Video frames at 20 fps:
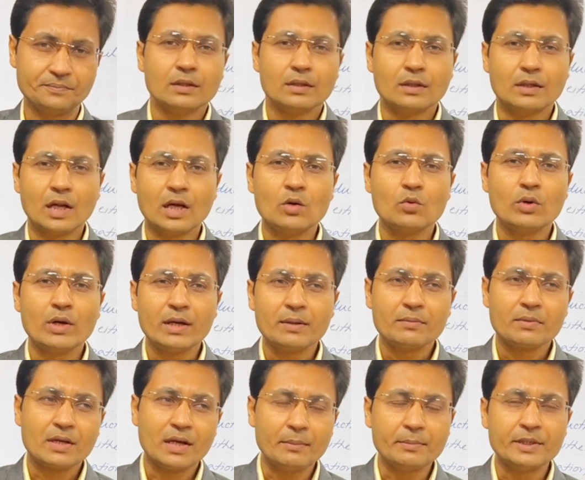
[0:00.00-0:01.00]
Now I
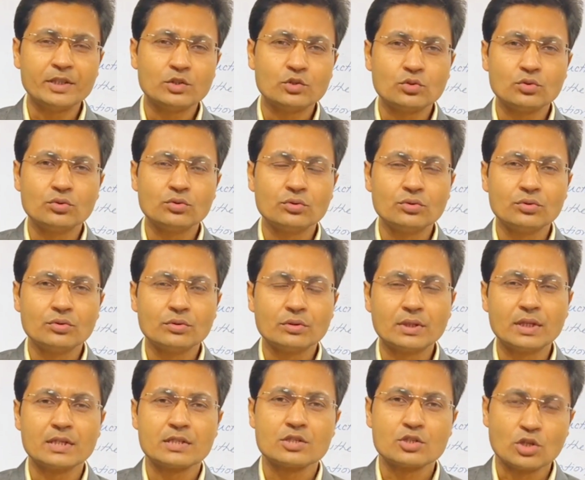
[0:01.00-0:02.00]
am coming to
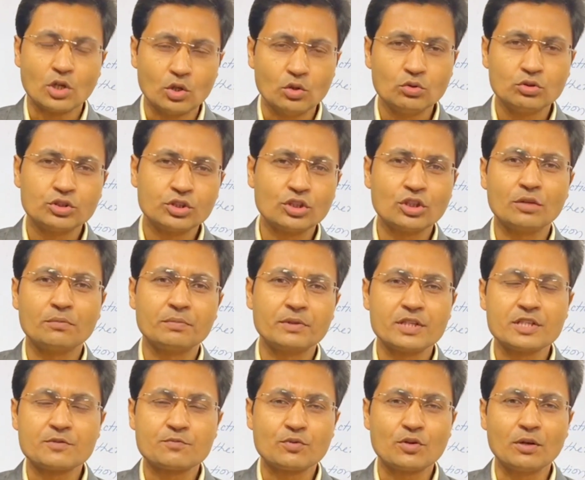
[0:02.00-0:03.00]
the solution of
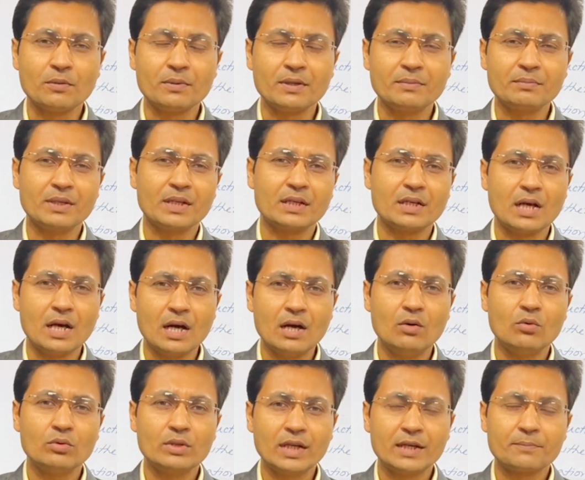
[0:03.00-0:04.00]
this problem, that
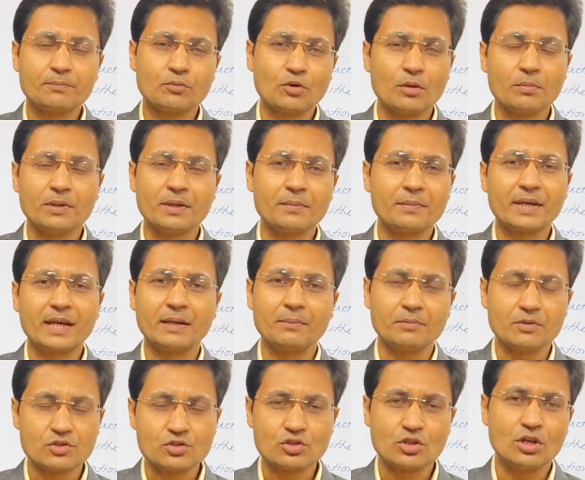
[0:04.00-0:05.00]
how that problem can
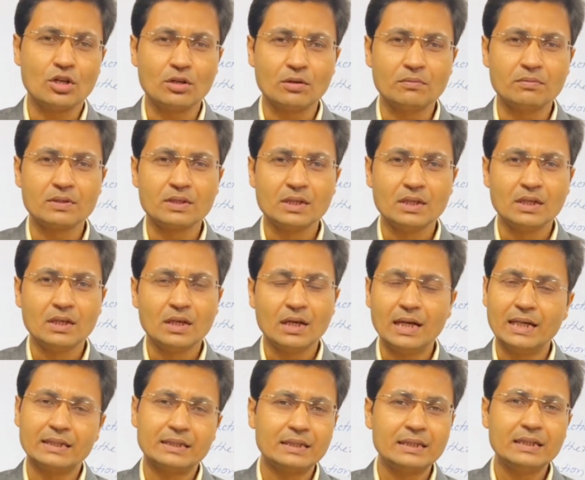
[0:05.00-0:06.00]
be solved.
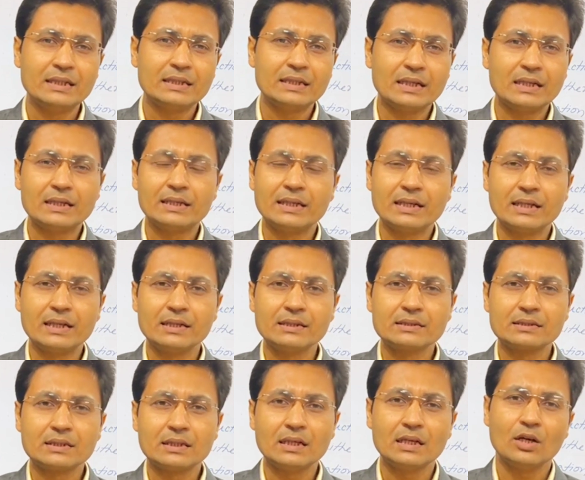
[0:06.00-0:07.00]
I think that there
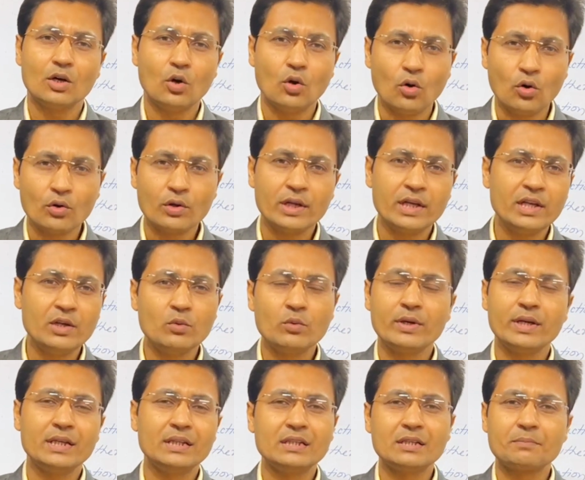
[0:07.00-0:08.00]
is the only
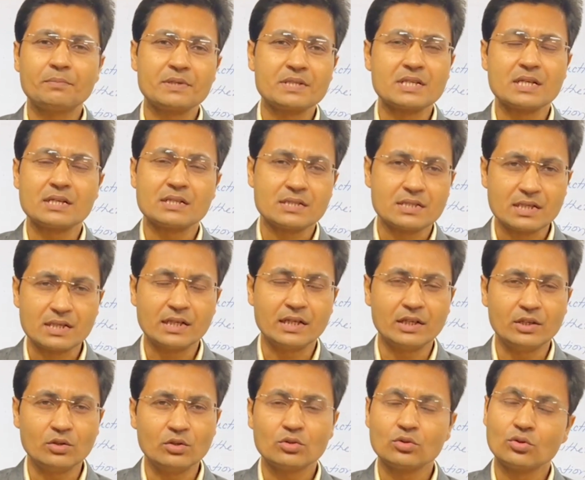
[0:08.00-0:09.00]
way in the present
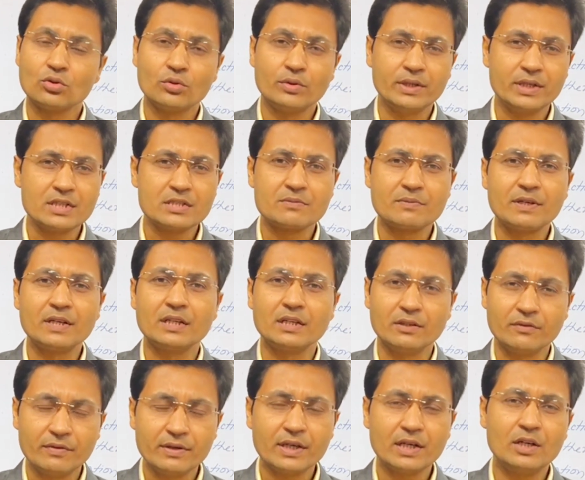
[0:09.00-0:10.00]
scenario, though it is very
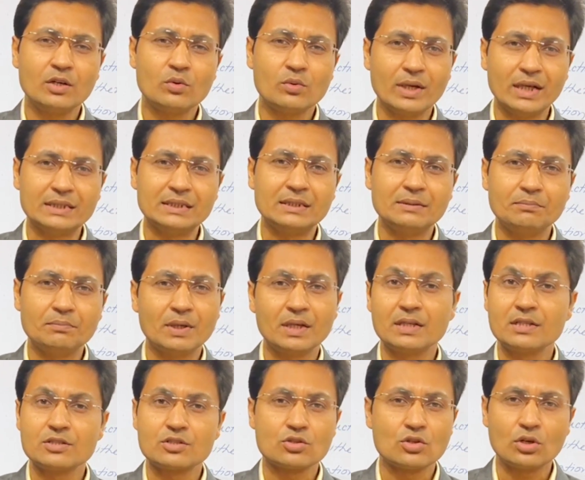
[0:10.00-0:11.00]
difficult to achieve but
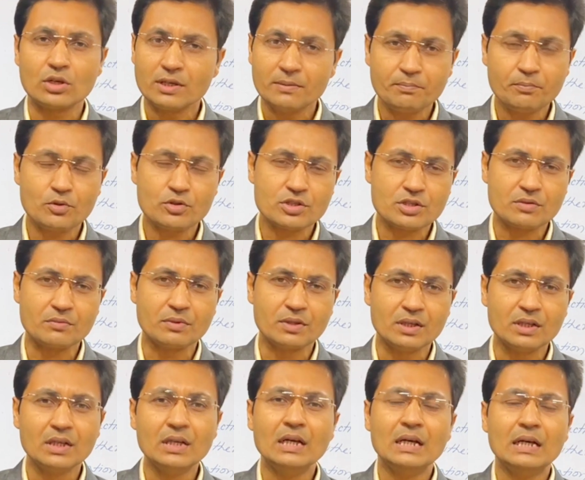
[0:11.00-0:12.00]
is not
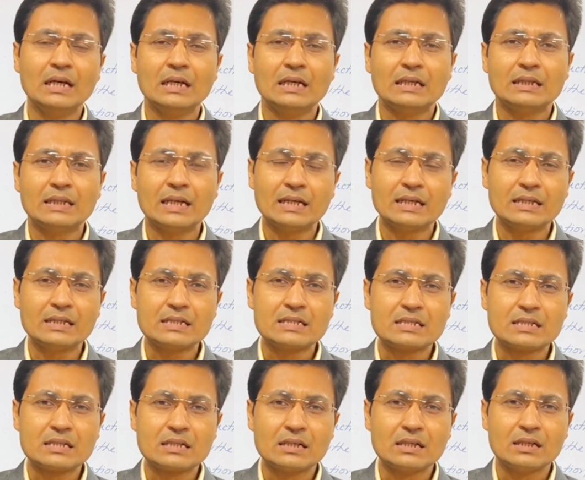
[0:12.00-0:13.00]
impossible, that is